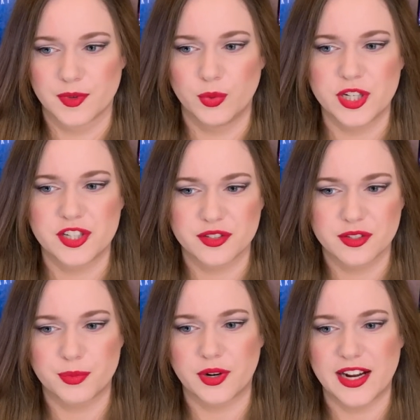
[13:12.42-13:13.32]
which
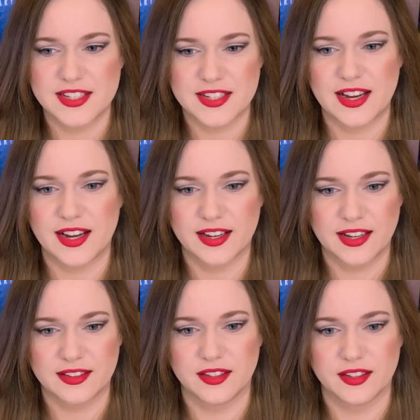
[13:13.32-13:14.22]
the price tag
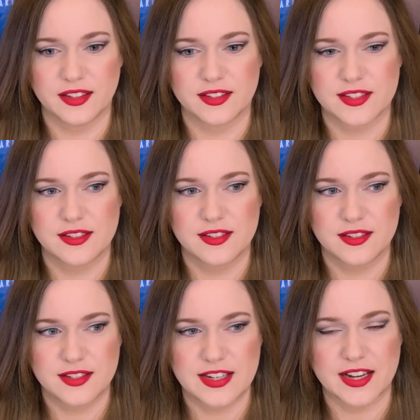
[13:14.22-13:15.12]
and the
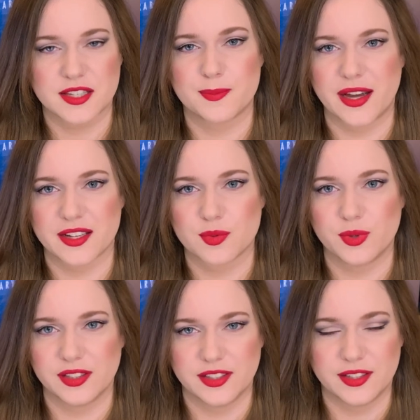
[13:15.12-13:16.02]
tech specs
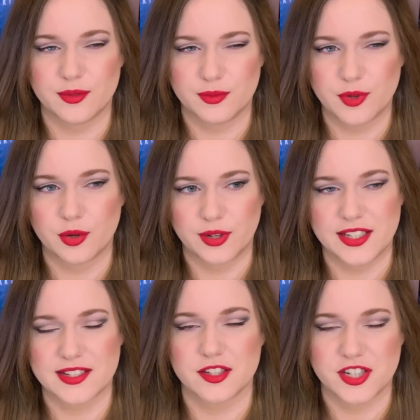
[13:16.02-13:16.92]
really
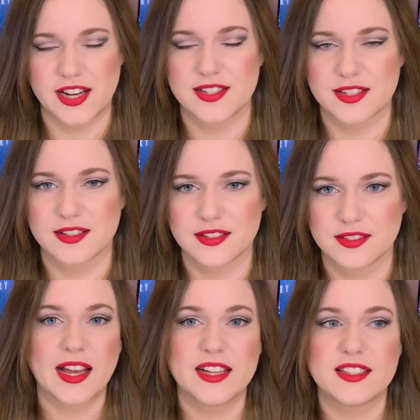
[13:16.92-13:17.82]
already suggest.
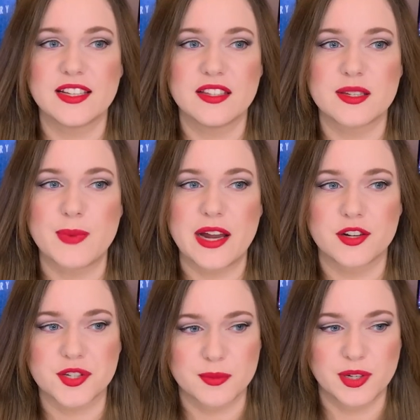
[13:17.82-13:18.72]
I think this might
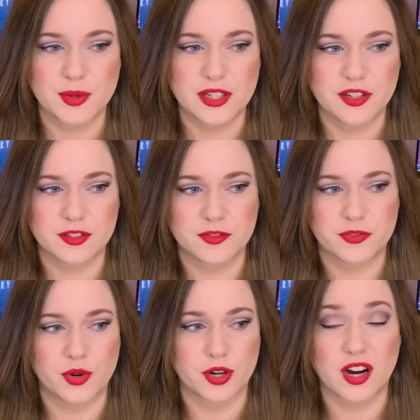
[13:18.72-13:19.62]
also be really good
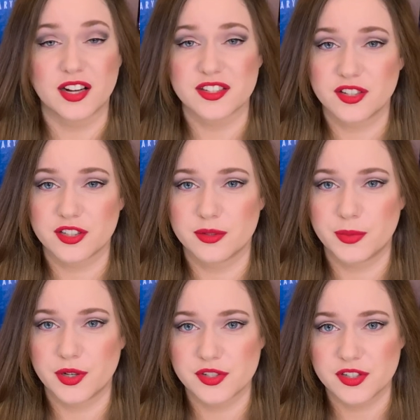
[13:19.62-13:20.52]
for concert
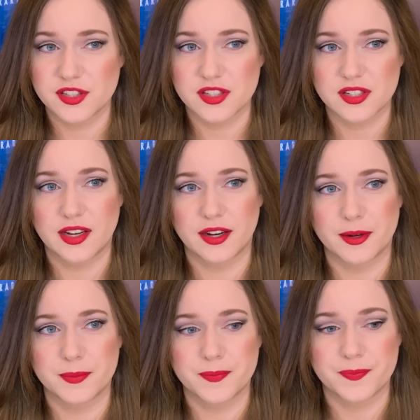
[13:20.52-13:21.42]
composers
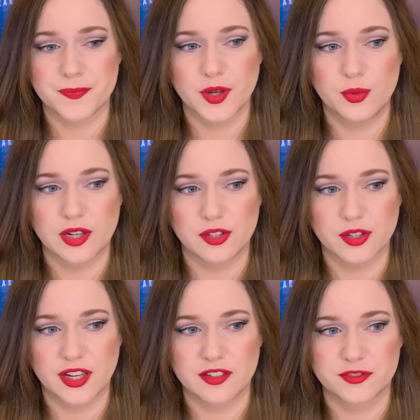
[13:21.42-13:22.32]
who are
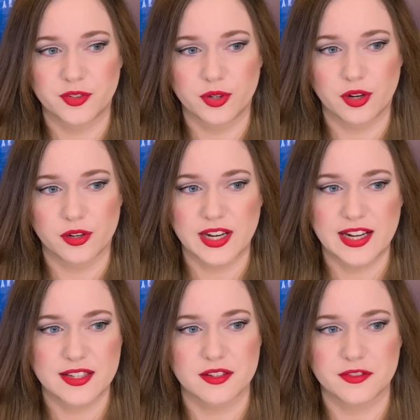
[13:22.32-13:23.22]
looking for all
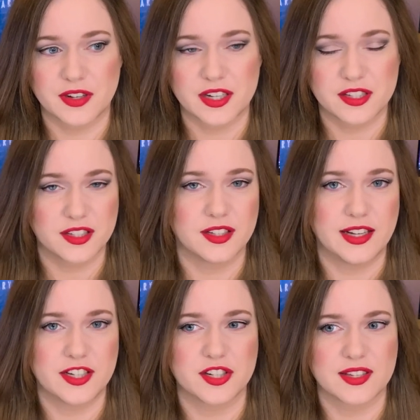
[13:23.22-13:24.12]
kinds of
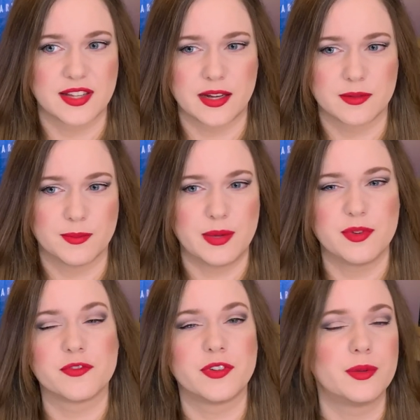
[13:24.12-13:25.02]
articulations that
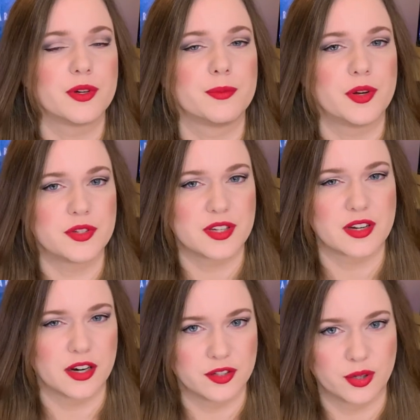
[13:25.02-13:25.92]
maybe film composers
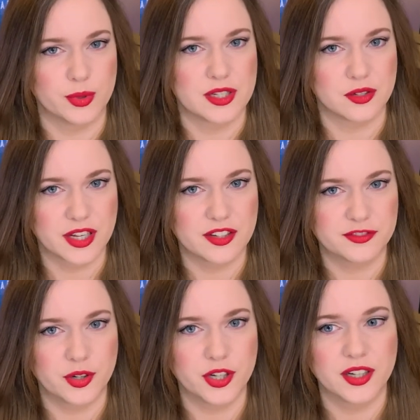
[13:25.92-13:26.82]
aren't always looking
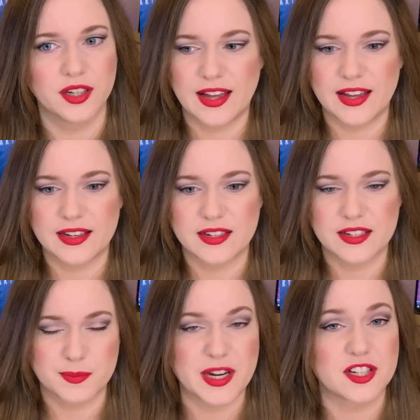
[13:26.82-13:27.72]
for. And
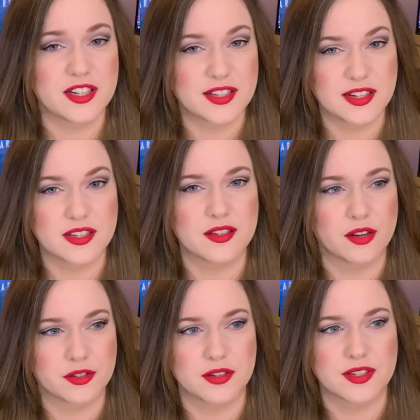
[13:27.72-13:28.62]
especially since it's
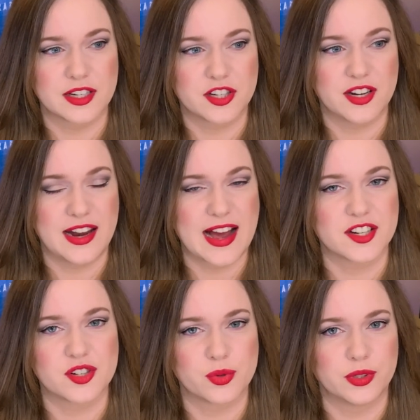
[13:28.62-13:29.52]
also such a
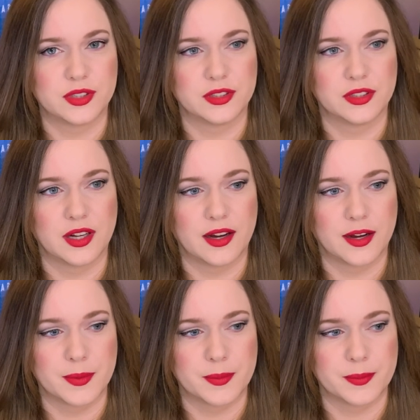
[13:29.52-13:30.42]
natural,
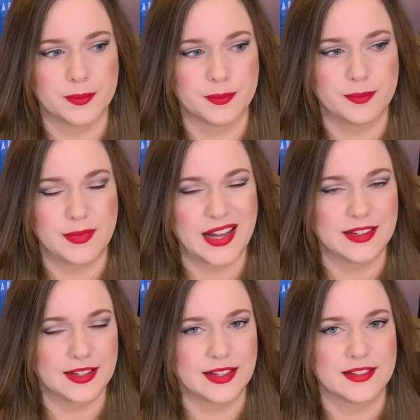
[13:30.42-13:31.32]

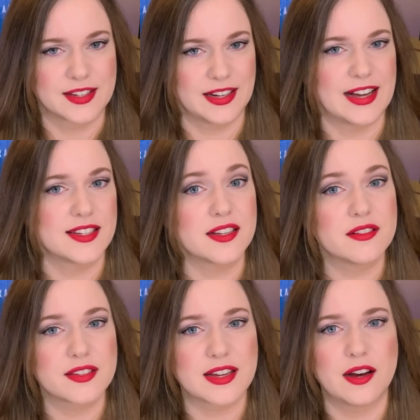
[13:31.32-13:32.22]
elegant
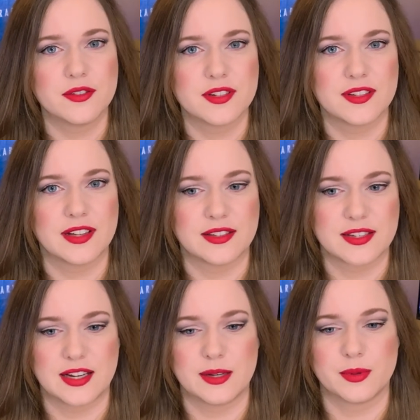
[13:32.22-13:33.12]
classical sound that
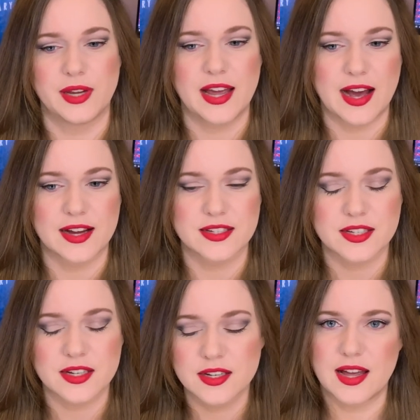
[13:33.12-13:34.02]
this library
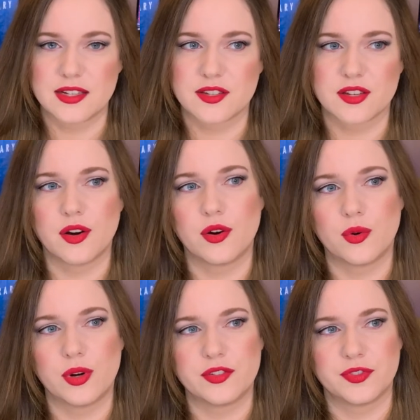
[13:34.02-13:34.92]
has. And
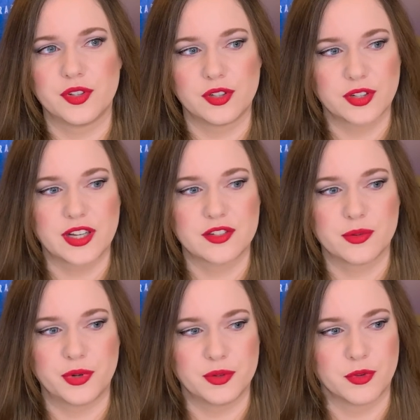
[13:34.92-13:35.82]
so if you're looking to
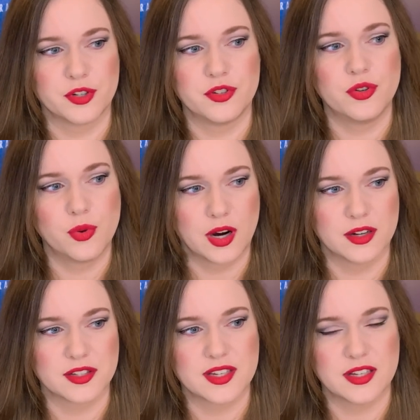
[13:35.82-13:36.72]
put more
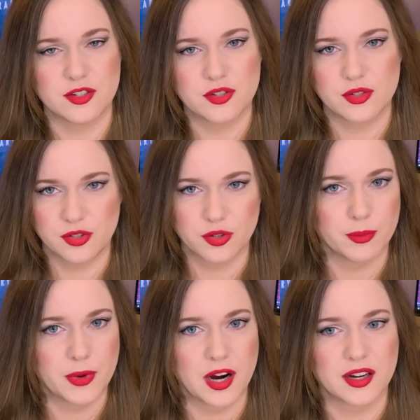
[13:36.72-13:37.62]
nuance into your
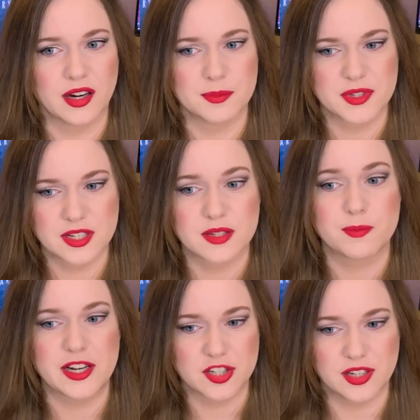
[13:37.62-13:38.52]
mockups,
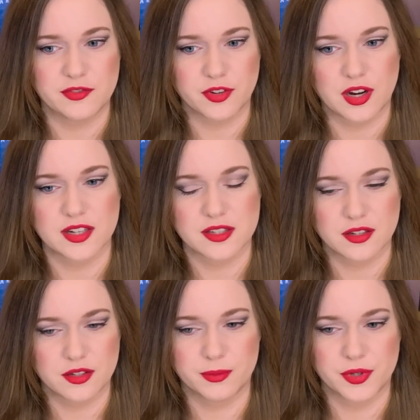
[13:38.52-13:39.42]
especially for
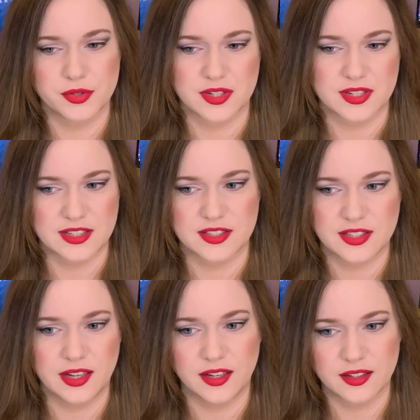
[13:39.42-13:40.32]
concert composers, I
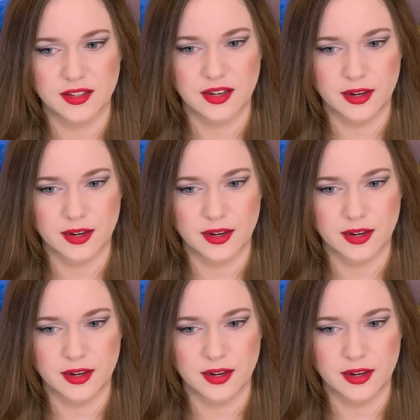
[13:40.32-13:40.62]
think